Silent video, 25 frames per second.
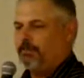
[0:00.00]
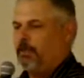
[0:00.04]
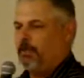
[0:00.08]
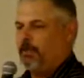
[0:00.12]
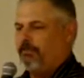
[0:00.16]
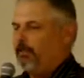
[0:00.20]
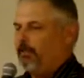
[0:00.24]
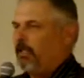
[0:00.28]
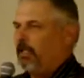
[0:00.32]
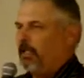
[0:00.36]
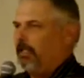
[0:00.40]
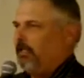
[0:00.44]
but
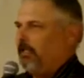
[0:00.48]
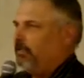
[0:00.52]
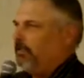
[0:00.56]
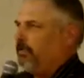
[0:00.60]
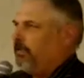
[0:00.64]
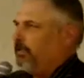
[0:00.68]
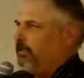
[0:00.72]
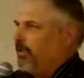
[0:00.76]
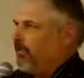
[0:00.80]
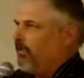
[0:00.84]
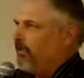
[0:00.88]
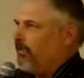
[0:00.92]

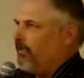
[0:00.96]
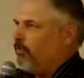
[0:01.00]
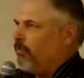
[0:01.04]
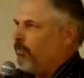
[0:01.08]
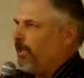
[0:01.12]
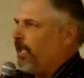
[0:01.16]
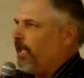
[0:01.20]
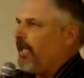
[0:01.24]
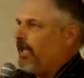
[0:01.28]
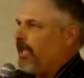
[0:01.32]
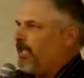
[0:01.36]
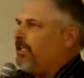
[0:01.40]

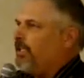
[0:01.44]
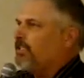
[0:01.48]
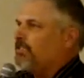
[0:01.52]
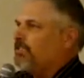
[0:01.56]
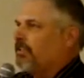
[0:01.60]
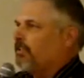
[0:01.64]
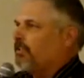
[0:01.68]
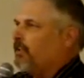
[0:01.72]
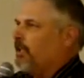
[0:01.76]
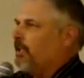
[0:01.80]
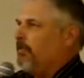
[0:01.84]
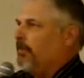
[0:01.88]
we had a
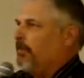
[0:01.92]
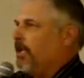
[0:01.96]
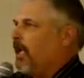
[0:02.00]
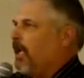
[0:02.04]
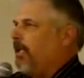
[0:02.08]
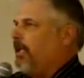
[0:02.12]
disagreement.